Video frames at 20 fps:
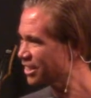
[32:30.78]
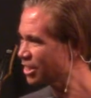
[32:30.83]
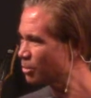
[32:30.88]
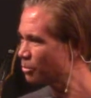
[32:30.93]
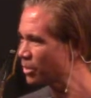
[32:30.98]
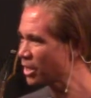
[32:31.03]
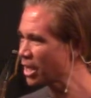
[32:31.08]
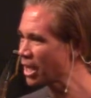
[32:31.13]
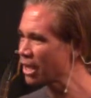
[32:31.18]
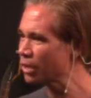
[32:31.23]

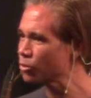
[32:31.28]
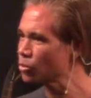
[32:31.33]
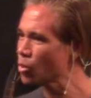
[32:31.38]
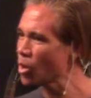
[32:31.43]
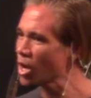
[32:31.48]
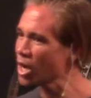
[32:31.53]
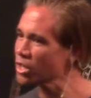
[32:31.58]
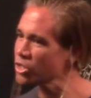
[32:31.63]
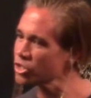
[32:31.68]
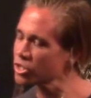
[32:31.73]
But I
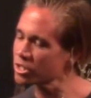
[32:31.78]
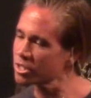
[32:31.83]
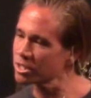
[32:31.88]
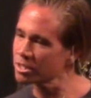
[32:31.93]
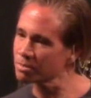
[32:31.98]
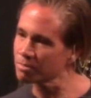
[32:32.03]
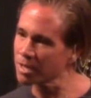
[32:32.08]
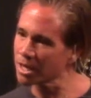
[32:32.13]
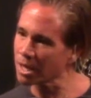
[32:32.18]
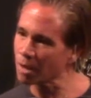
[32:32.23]
watched
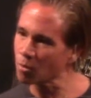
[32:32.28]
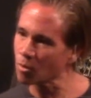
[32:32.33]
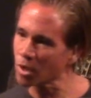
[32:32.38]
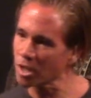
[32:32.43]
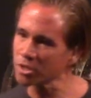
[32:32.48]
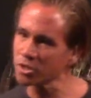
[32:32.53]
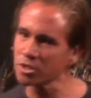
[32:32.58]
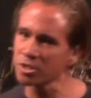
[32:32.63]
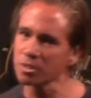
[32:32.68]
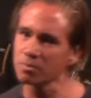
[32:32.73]
these men, I
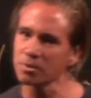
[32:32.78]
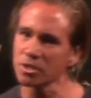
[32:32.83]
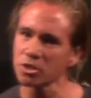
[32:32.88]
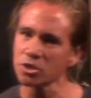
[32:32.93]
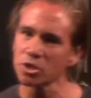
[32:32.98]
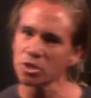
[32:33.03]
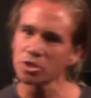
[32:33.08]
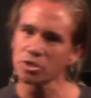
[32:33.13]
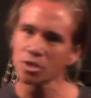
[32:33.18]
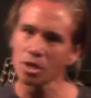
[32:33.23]
watched these big
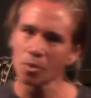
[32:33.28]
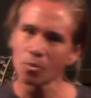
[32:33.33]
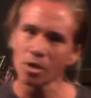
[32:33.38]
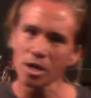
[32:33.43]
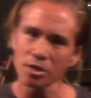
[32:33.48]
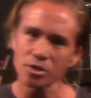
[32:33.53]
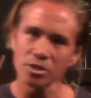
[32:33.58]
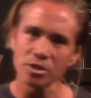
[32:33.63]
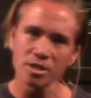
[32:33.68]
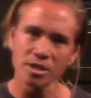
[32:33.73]
churches, I
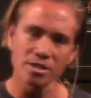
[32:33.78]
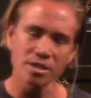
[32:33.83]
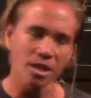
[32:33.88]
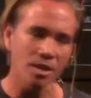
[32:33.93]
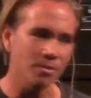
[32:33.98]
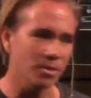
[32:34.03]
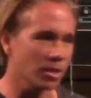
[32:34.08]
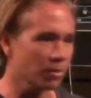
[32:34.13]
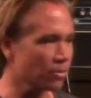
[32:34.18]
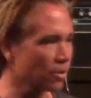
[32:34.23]
watched the things
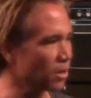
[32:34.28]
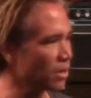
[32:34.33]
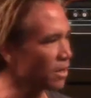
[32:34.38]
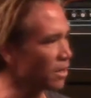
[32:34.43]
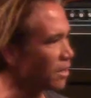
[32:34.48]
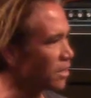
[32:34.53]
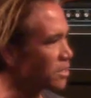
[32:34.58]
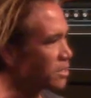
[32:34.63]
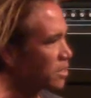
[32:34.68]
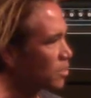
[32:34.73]
I've been a part
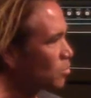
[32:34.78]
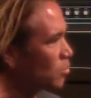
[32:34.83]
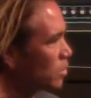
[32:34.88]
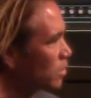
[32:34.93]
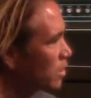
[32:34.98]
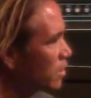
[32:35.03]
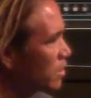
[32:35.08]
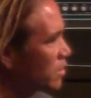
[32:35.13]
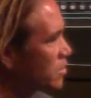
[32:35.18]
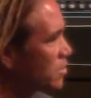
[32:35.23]
of, and I said,
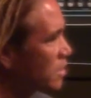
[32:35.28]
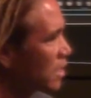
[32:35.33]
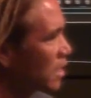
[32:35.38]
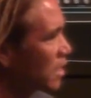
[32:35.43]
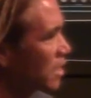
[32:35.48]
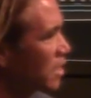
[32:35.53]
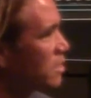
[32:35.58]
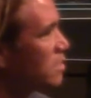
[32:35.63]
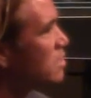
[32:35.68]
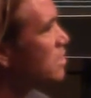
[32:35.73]
where are the
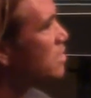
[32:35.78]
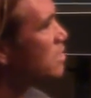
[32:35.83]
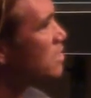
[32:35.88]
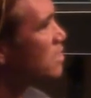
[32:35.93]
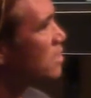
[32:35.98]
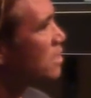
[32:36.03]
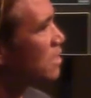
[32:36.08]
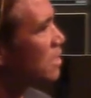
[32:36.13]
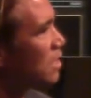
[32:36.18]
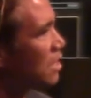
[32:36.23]
signs
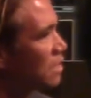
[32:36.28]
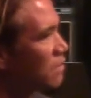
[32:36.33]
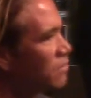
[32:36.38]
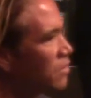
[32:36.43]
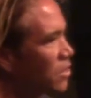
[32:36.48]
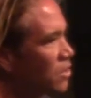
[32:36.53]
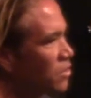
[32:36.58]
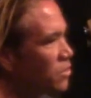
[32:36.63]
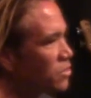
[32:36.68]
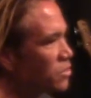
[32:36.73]
of
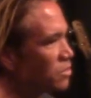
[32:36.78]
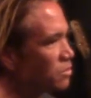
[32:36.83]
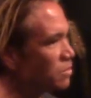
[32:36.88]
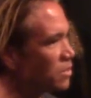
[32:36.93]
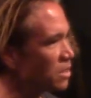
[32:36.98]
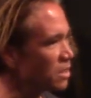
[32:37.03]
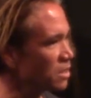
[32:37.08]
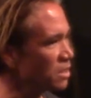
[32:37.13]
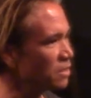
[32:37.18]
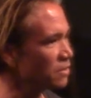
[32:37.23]
those who
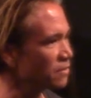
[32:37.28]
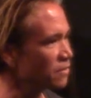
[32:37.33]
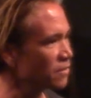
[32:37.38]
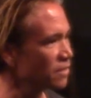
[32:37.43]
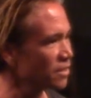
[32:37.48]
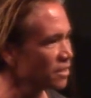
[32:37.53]
believe?